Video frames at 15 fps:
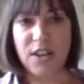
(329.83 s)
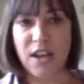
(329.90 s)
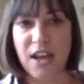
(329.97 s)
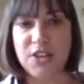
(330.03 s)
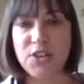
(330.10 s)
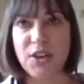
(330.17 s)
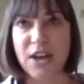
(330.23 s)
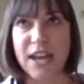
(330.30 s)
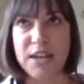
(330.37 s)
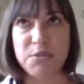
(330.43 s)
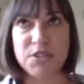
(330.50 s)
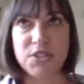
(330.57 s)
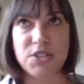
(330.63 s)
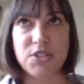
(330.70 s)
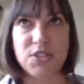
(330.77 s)
and you're
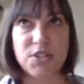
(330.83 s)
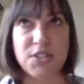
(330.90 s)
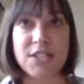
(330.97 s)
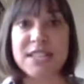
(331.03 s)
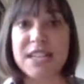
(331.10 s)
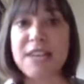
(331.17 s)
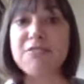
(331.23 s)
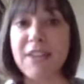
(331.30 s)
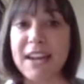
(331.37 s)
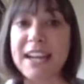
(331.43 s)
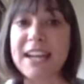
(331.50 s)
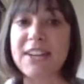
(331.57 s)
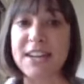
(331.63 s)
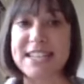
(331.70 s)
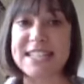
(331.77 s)
able to say,
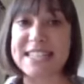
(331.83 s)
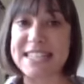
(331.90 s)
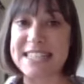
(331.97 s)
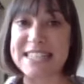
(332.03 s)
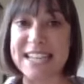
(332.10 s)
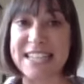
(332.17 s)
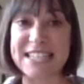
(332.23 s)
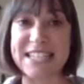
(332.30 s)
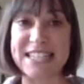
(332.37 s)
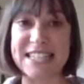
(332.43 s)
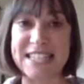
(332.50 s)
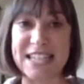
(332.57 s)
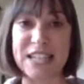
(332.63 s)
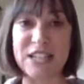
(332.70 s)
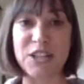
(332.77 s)
recognize the
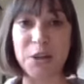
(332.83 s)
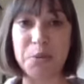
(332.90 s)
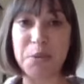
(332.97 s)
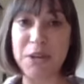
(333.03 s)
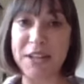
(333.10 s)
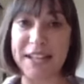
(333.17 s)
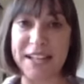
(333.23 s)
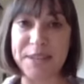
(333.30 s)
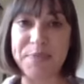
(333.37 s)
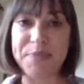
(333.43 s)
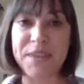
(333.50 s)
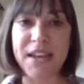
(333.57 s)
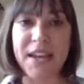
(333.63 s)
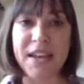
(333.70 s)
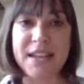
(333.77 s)
sensations in your body,
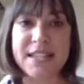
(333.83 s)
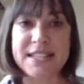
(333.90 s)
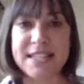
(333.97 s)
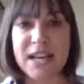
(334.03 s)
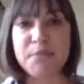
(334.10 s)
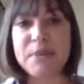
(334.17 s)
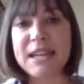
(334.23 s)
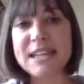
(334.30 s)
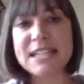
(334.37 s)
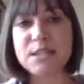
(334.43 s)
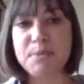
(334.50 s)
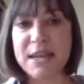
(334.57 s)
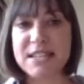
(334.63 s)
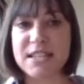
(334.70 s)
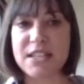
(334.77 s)
start making
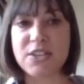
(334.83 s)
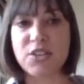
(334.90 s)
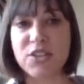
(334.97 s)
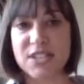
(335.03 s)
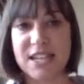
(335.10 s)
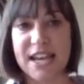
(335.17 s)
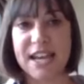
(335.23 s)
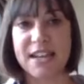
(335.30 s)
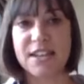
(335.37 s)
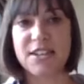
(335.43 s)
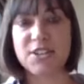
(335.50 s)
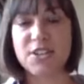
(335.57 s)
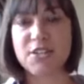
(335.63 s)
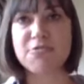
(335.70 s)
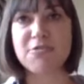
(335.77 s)
space in your day
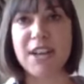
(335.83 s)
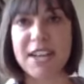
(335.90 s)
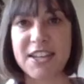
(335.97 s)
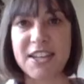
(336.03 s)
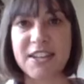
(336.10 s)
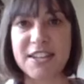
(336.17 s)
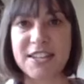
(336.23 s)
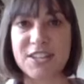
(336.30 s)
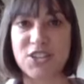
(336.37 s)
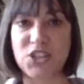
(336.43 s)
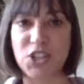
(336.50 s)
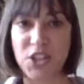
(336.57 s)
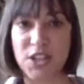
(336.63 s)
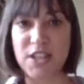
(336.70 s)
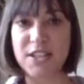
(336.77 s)
to regularly just
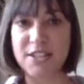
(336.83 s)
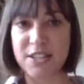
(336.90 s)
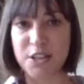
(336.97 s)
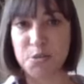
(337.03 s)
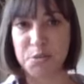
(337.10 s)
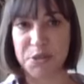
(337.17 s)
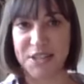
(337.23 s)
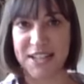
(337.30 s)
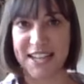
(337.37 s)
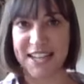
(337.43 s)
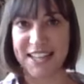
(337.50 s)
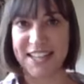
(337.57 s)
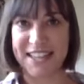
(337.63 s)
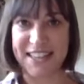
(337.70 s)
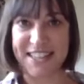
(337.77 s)
tune into your
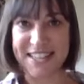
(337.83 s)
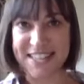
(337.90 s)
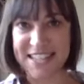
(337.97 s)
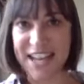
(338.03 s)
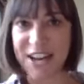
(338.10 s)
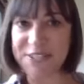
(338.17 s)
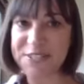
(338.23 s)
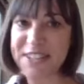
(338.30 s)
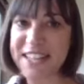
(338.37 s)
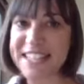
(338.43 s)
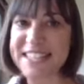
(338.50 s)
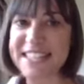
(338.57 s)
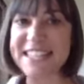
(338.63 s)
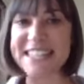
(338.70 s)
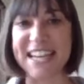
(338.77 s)
body, listen out for
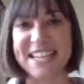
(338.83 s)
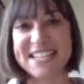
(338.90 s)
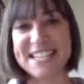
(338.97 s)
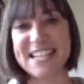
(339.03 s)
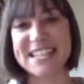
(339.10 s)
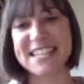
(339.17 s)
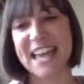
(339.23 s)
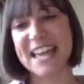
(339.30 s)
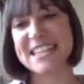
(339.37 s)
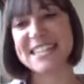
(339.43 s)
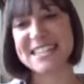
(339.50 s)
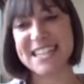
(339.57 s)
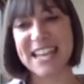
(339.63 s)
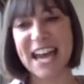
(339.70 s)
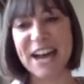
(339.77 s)
these sensations, and
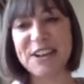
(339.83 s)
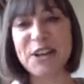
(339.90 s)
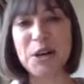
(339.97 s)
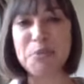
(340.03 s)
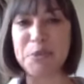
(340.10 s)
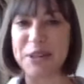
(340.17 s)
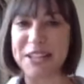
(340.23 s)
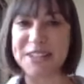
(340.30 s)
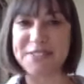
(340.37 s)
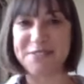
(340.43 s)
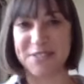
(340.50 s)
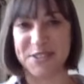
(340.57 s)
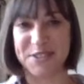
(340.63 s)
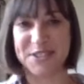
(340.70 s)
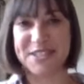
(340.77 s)
see how your body
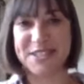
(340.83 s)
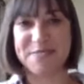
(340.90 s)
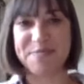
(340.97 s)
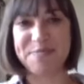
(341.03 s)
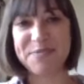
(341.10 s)
feels.